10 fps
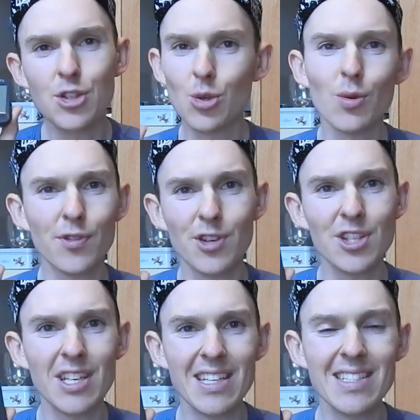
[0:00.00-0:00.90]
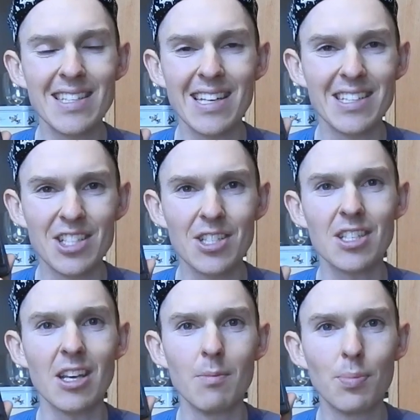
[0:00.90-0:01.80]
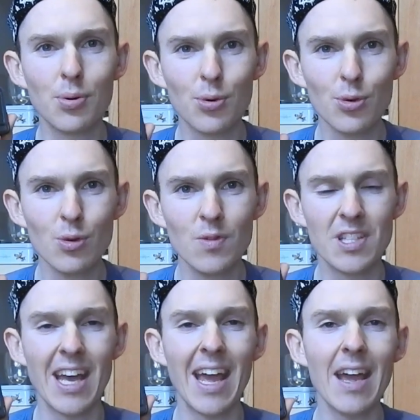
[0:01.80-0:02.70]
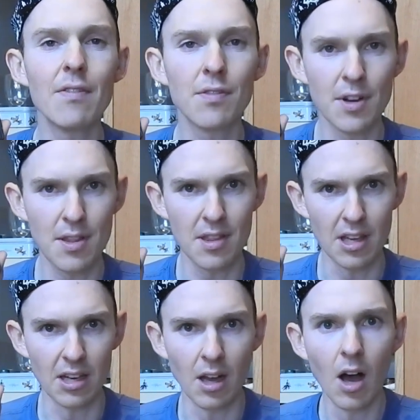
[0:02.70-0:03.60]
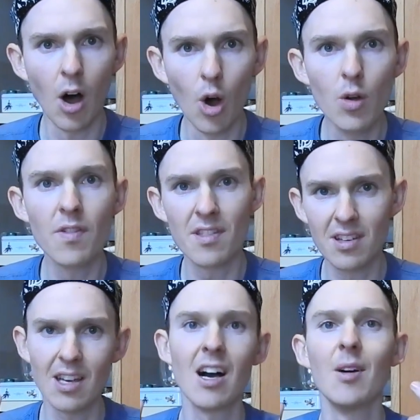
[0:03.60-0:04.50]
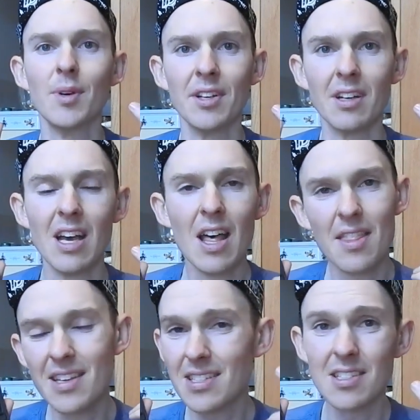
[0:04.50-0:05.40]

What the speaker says: The short version is that it just improves everything over the Garmin.